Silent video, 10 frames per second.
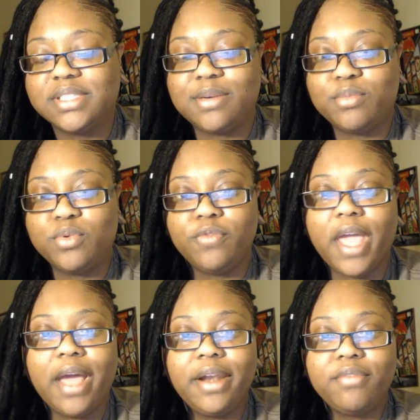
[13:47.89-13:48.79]
because of the
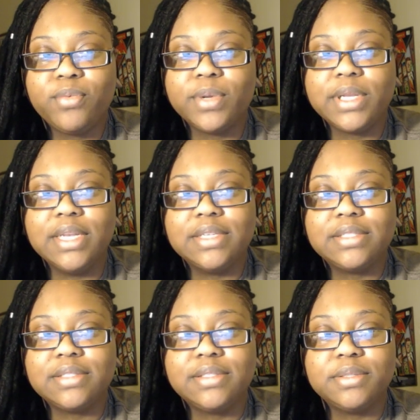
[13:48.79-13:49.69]
movie. I never really
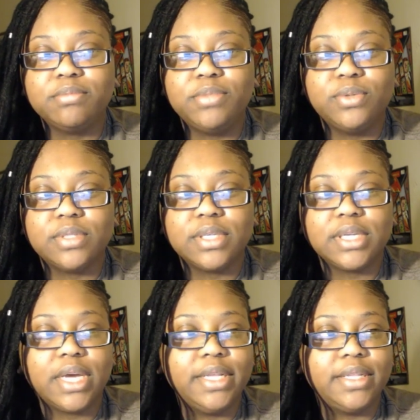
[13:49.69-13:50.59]
listened to the
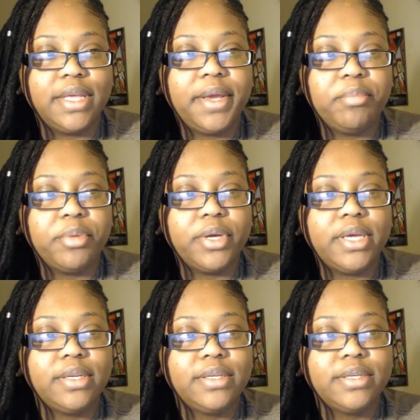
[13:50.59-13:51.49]
music like that,
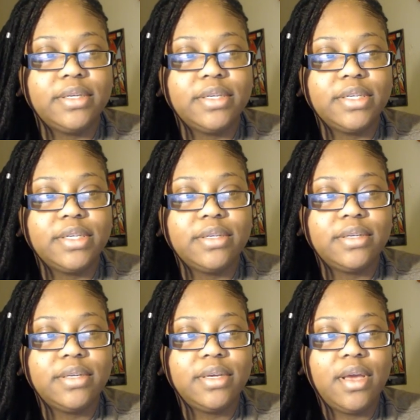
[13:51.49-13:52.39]
but.
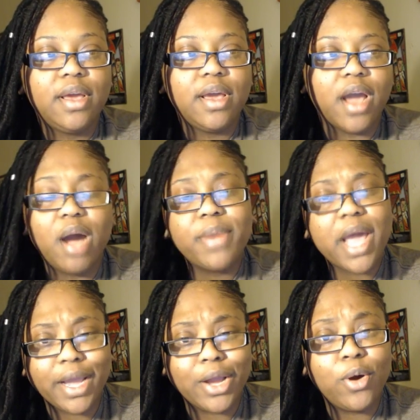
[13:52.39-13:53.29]

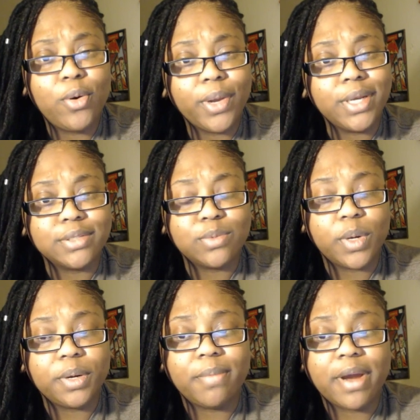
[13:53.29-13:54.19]
I'm Not Going
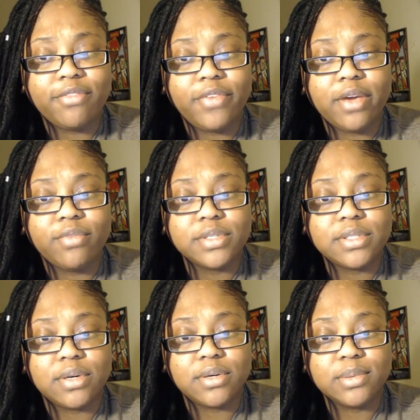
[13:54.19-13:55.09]
is one of my
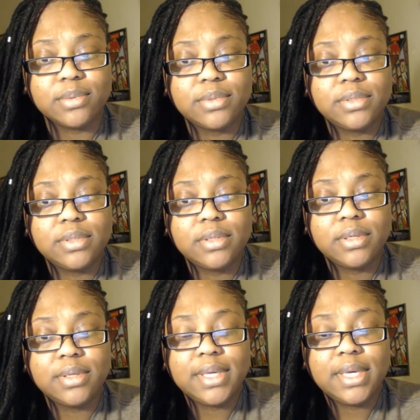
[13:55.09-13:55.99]
favorite songs,
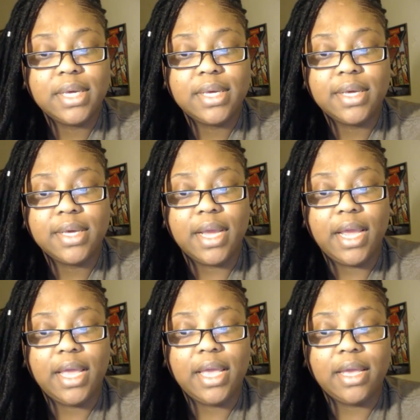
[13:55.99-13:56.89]

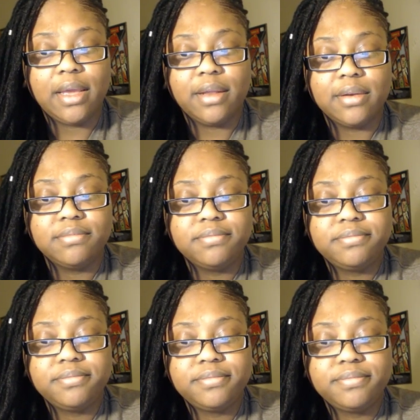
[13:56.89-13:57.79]
and
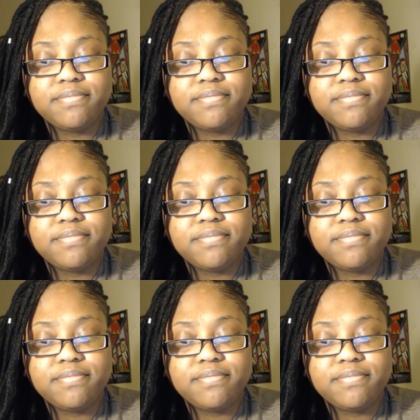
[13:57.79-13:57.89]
